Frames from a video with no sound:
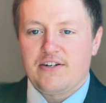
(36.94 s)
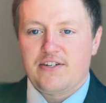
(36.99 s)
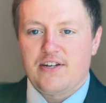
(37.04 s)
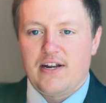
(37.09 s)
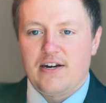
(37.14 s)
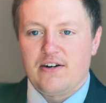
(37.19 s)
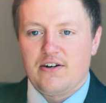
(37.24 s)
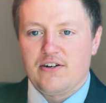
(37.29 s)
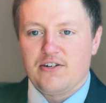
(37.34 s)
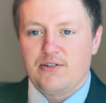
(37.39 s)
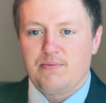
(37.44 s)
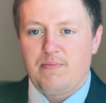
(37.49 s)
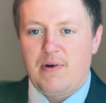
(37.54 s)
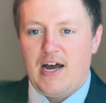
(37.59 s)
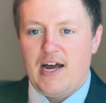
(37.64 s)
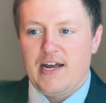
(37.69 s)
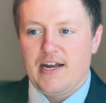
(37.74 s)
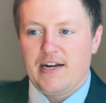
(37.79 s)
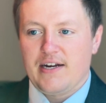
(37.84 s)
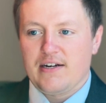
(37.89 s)
centers
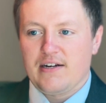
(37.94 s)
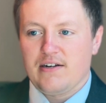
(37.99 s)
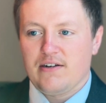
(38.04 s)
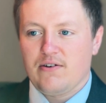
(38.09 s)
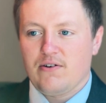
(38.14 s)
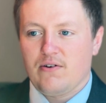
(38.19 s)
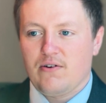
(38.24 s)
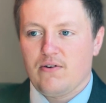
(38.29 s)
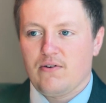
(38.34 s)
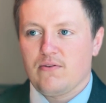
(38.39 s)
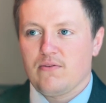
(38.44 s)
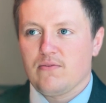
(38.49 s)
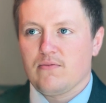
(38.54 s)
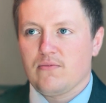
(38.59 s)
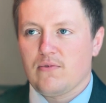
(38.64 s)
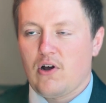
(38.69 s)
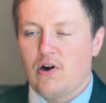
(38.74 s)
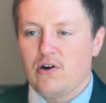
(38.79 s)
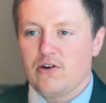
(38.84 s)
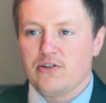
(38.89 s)
buying
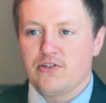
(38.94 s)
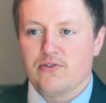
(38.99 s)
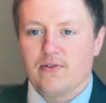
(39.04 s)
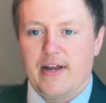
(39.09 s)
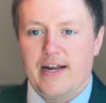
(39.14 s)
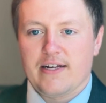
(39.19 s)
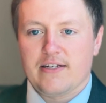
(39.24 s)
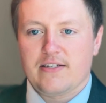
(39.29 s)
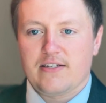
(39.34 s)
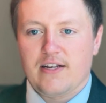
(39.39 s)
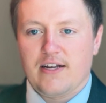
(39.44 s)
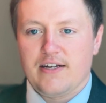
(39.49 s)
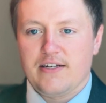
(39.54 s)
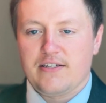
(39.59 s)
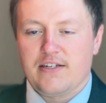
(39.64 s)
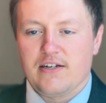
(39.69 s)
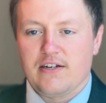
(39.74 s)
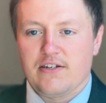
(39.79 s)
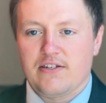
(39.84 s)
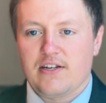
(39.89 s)
large land
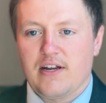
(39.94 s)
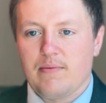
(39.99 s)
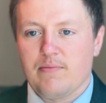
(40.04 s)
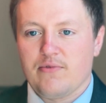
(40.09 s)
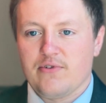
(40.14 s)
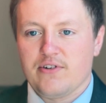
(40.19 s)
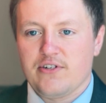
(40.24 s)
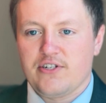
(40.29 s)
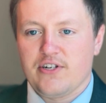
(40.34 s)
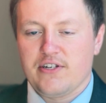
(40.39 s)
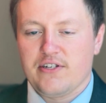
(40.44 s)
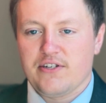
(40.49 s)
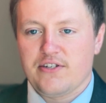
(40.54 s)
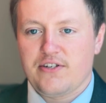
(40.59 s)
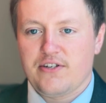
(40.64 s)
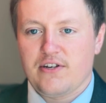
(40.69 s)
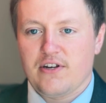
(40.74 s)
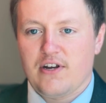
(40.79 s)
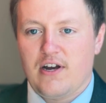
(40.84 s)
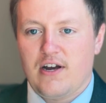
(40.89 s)
sites and
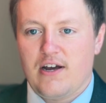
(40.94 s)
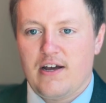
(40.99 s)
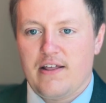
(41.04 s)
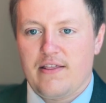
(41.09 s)
assemblages,